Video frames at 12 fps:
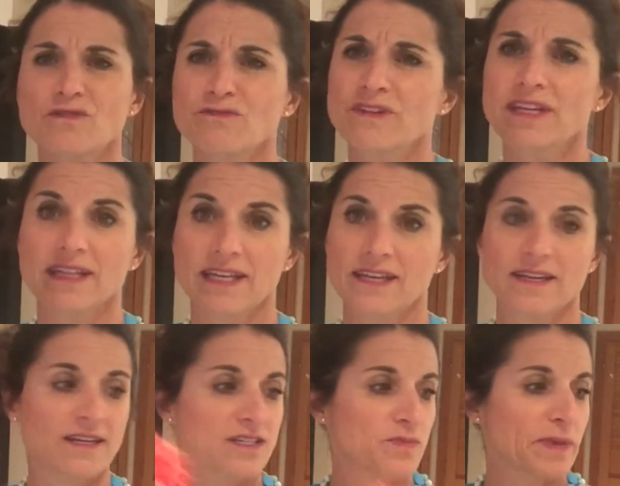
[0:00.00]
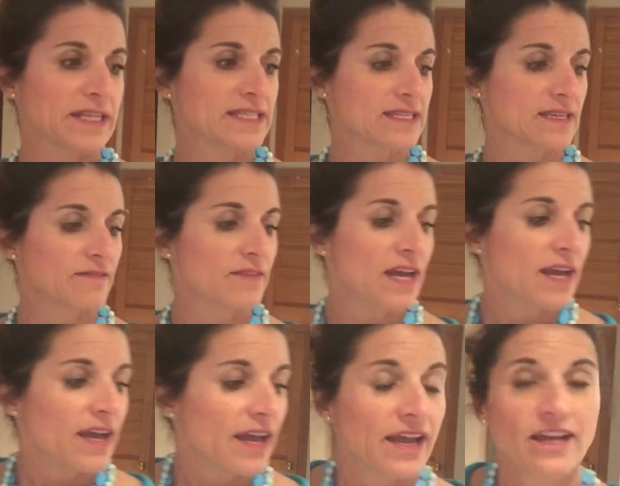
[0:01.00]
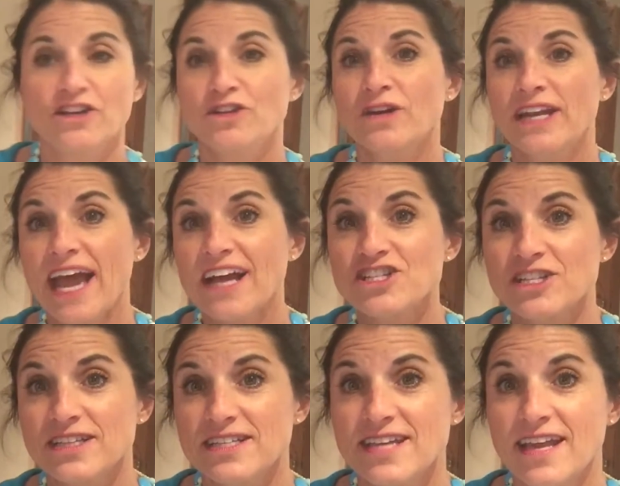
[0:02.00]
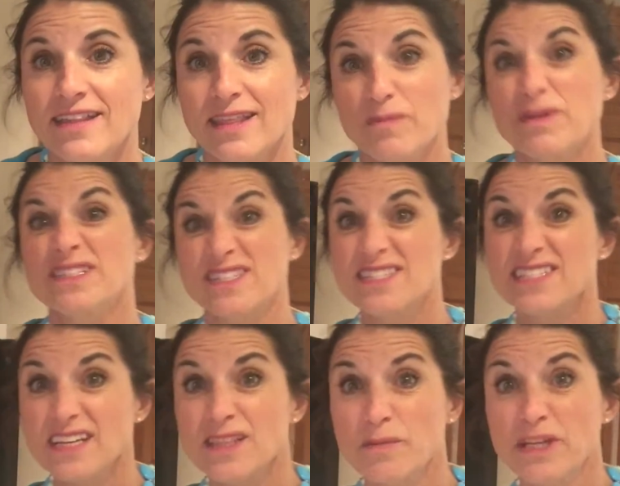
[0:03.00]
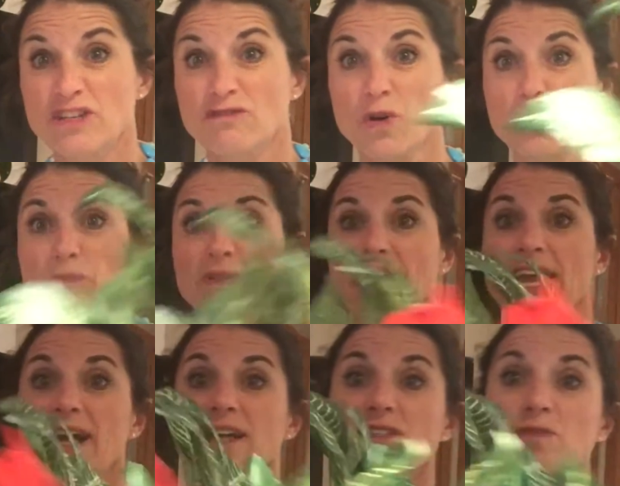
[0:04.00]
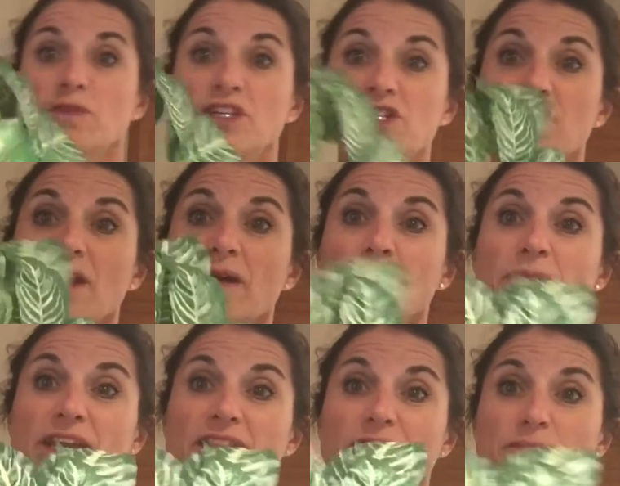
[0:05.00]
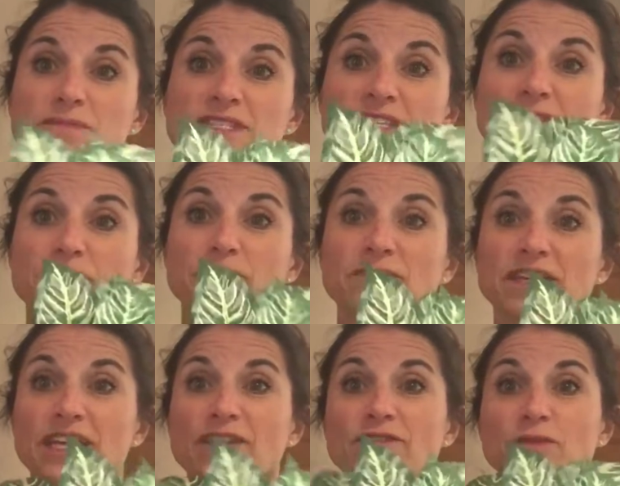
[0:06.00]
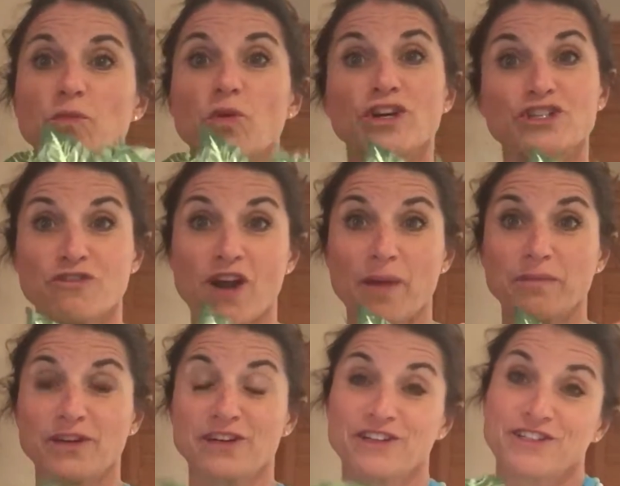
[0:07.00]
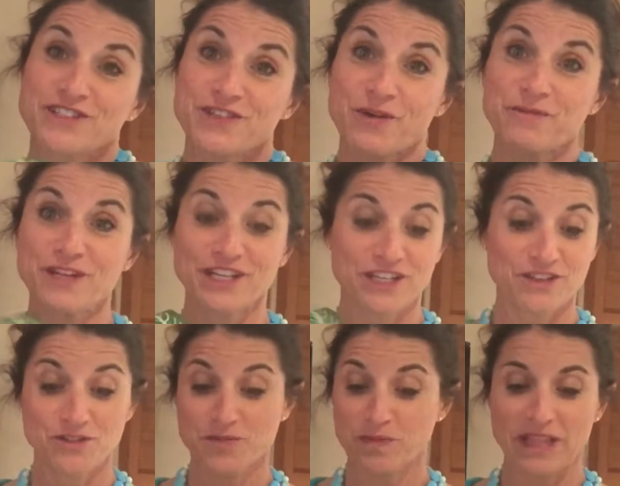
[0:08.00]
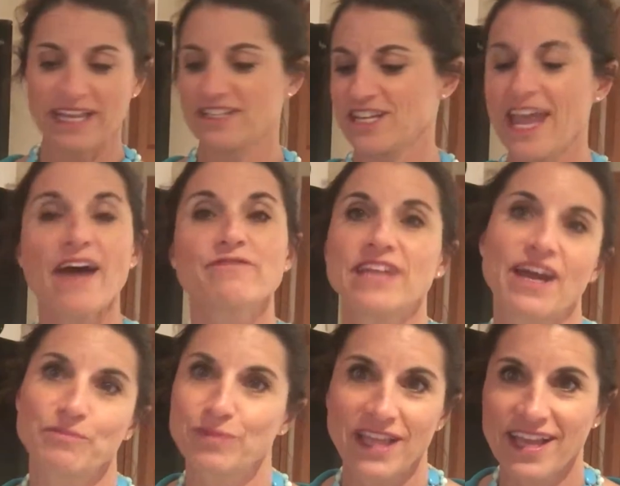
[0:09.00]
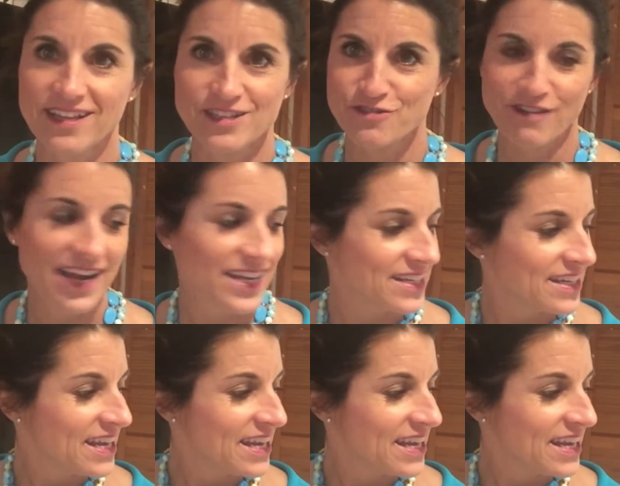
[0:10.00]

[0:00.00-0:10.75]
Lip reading: really inexpensive, and you can actually take them and stick them in your own plants, which make them seem even more tropical. So I'm going to use plants. You have to have plants, right?